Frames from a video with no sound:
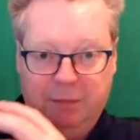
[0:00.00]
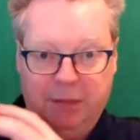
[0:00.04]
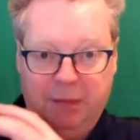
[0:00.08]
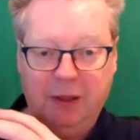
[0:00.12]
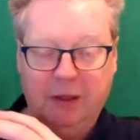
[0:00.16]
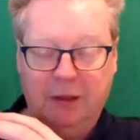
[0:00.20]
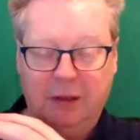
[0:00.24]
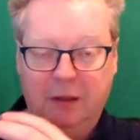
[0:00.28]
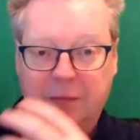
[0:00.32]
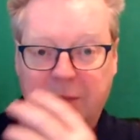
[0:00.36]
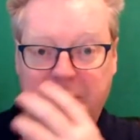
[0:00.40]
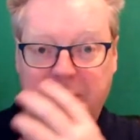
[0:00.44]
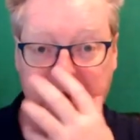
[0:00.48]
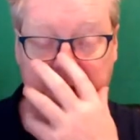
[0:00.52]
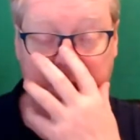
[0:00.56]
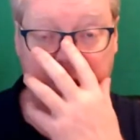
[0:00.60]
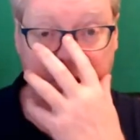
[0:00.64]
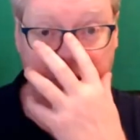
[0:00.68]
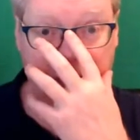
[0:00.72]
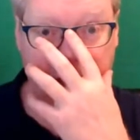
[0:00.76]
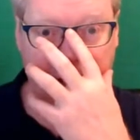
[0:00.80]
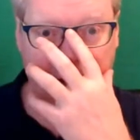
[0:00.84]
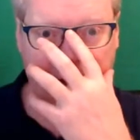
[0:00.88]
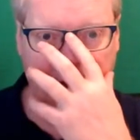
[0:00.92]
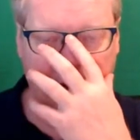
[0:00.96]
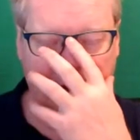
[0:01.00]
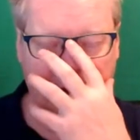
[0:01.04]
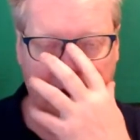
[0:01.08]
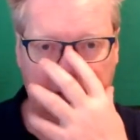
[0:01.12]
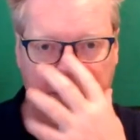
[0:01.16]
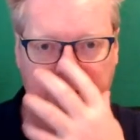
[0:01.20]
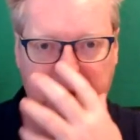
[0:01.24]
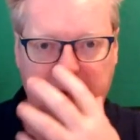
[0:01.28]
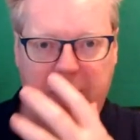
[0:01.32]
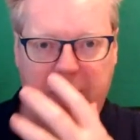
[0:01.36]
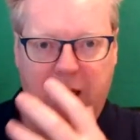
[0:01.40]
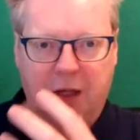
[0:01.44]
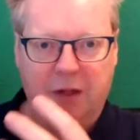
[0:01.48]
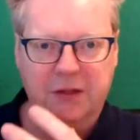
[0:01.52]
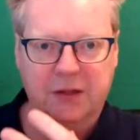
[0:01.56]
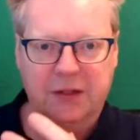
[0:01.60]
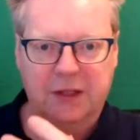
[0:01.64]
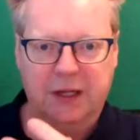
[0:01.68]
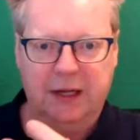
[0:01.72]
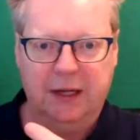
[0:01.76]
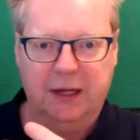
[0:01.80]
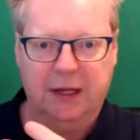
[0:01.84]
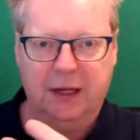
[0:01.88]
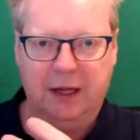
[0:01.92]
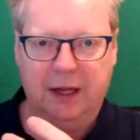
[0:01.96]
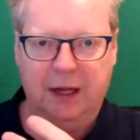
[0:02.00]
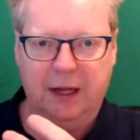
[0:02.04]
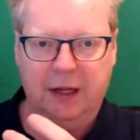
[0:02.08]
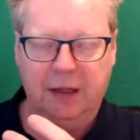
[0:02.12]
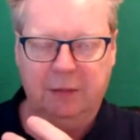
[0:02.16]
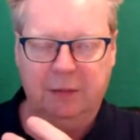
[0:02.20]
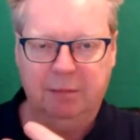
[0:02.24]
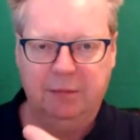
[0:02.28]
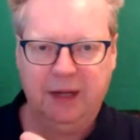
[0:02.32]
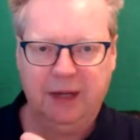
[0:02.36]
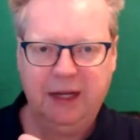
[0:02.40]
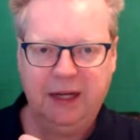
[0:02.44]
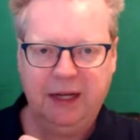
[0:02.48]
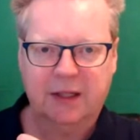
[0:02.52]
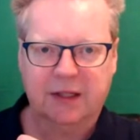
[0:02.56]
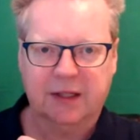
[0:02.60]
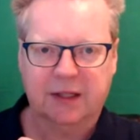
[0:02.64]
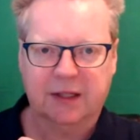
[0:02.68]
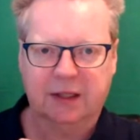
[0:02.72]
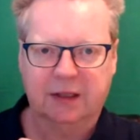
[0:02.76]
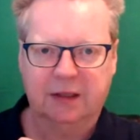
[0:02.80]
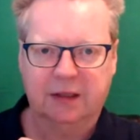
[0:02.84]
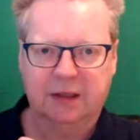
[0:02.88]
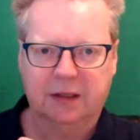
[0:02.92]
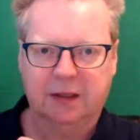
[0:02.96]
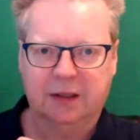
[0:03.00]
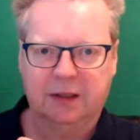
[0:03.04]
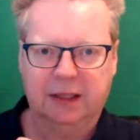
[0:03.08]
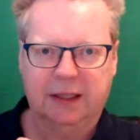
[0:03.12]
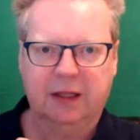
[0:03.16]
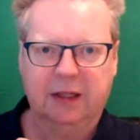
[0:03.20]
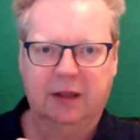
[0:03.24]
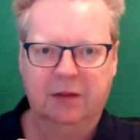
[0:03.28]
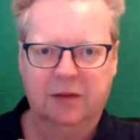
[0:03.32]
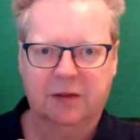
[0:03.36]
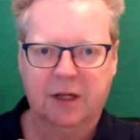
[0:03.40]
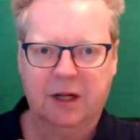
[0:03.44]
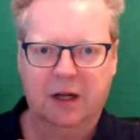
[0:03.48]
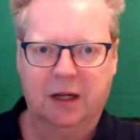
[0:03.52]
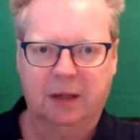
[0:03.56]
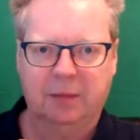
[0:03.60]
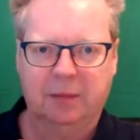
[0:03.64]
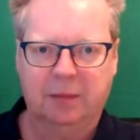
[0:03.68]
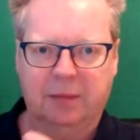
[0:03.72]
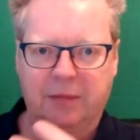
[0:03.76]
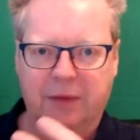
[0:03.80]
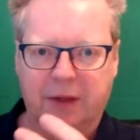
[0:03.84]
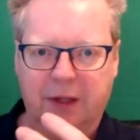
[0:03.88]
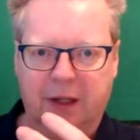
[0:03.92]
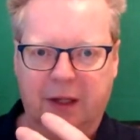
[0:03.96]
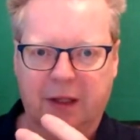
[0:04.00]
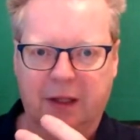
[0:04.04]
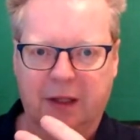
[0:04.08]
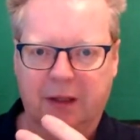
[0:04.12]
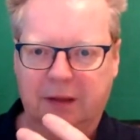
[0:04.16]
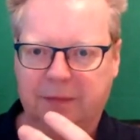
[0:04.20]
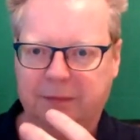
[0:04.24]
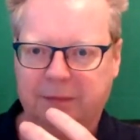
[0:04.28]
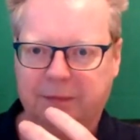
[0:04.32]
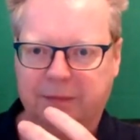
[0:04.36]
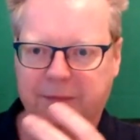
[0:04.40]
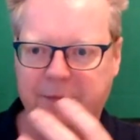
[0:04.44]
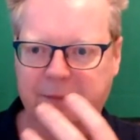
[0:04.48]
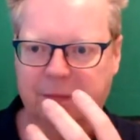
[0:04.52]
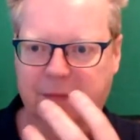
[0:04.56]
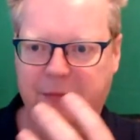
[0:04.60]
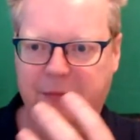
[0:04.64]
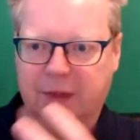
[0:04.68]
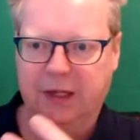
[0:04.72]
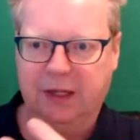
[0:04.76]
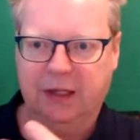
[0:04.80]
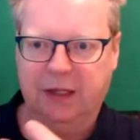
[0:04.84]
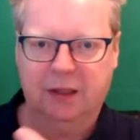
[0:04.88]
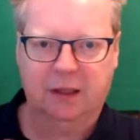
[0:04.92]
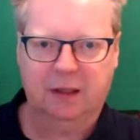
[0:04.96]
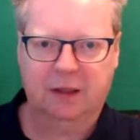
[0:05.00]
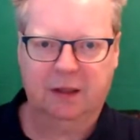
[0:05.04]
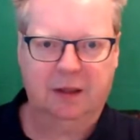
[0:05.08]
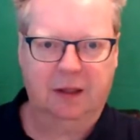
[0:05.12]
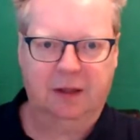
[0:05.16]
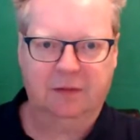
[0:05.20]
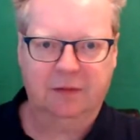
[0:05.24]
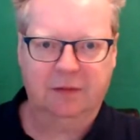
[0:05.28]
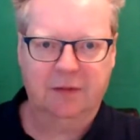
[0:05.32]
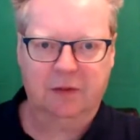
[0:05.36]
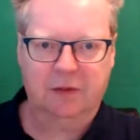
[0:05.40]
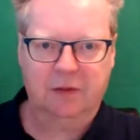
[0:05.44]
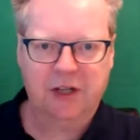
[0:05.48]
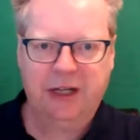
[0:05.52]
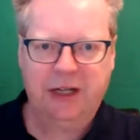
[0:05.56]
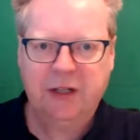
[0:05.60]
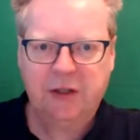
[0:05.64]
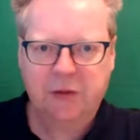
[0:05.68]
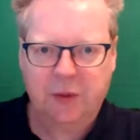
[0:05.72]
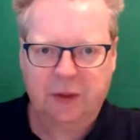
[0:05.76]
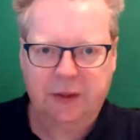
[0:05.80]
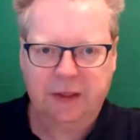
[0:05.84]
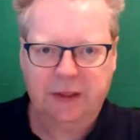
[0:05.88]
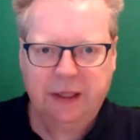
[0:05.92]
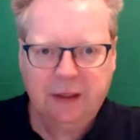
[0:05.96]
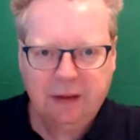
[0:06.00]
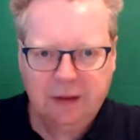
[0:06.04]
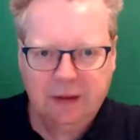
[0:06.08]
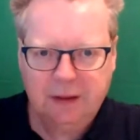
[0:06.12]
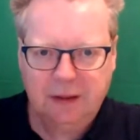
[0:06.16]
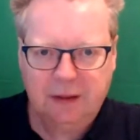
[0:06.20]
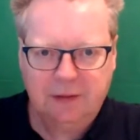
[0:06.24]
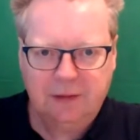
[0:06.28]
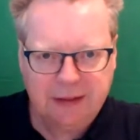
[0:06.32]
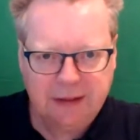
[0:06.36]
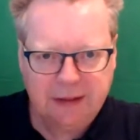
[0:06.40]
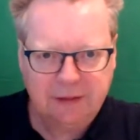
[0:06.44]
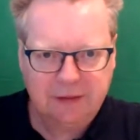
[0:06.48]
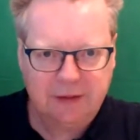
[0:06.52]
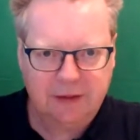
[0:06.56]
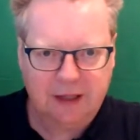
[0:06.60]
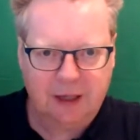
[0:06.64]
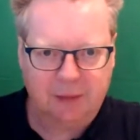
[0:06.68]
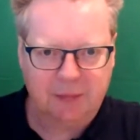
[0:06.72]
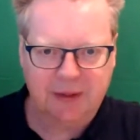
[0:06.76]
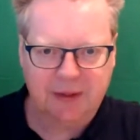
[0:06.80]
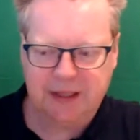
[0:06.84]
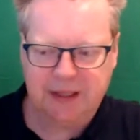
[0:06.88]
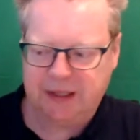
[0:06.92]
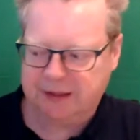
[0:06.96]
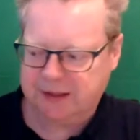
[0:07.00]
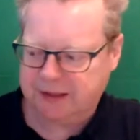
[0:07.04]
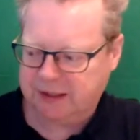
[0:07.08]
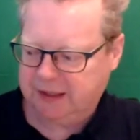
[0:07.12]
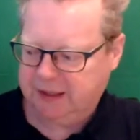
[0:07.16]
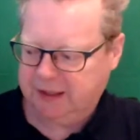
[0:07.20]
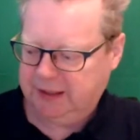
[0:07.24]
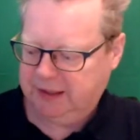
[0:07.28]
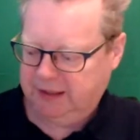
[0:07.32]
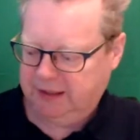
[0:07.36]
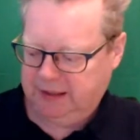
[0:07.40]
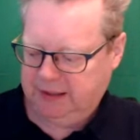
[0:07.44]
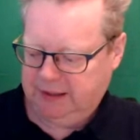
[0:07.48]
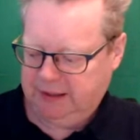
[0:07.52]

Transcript: The bulbs uh, last an amazing length of time. Um, they'll I've not changed one yet, I've had it for a couple of years.